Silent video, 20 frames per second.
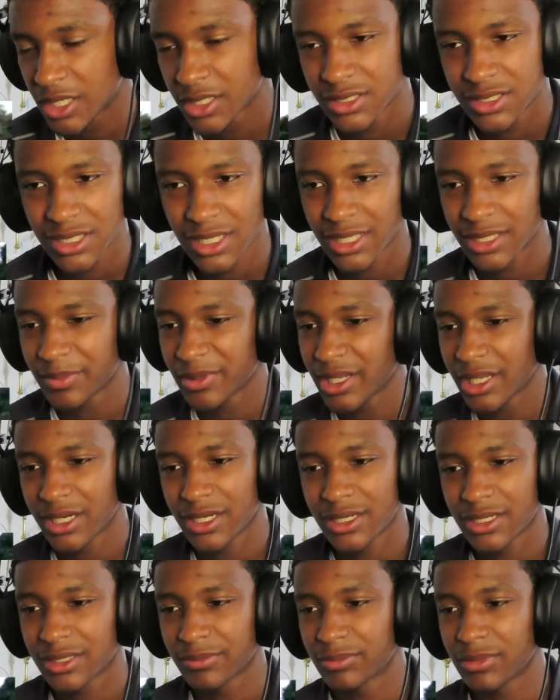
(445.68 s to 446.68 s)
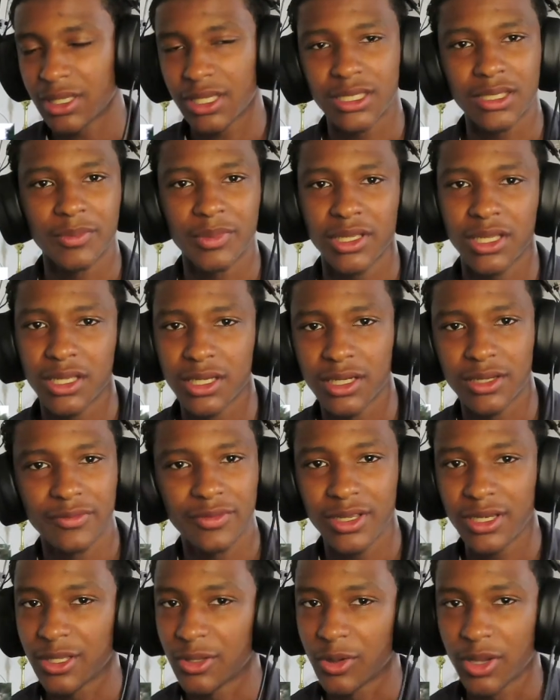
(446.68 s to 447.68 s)
See, at the beginning of the
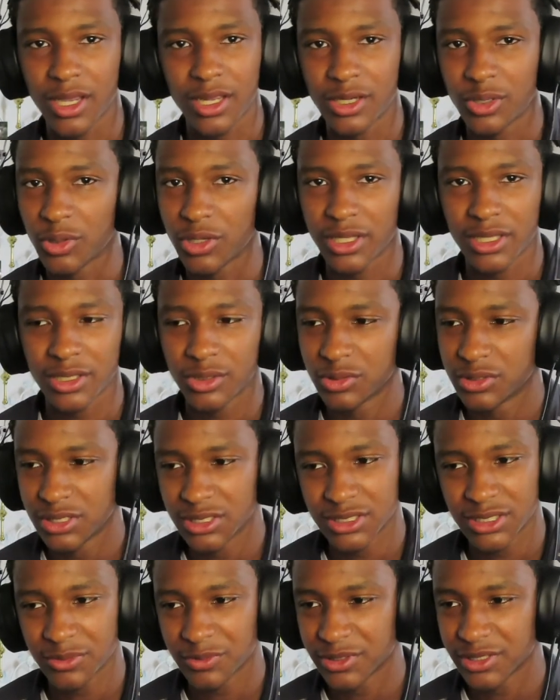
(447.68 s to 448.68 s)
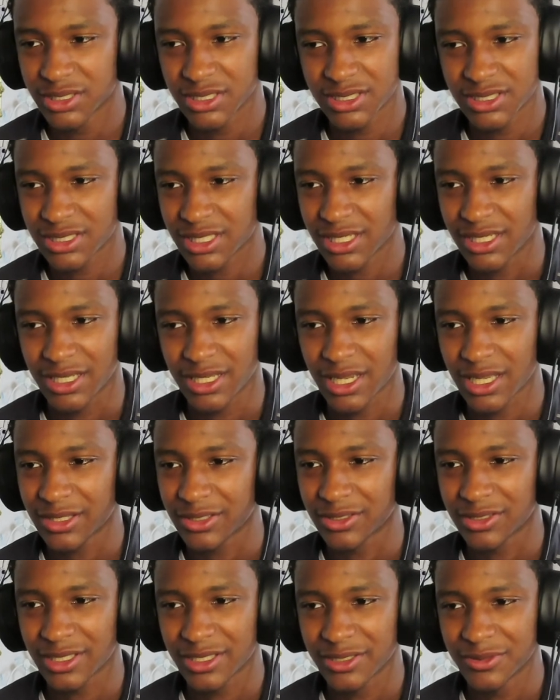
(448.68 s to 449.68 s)
video, I didn't know that Lil Tjay was this skinny. I
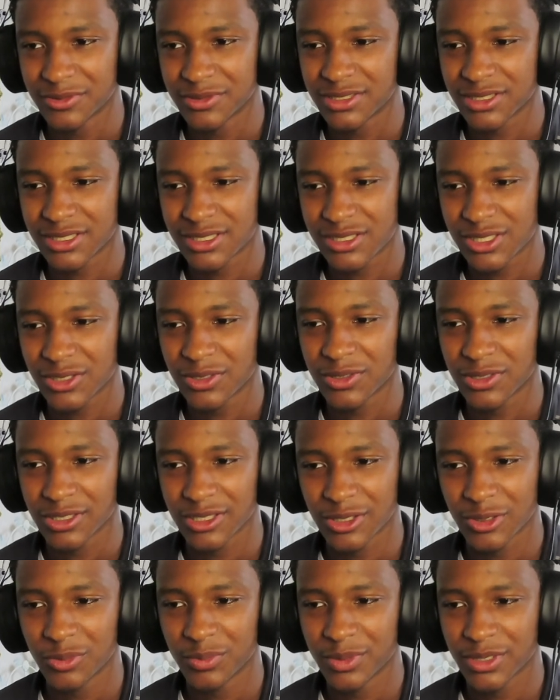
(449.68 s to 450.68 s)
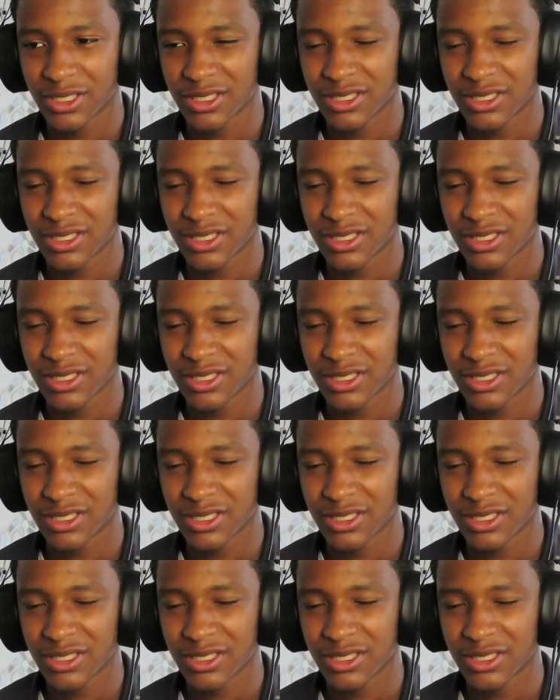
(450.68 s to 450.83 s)
thought that he was just toned a little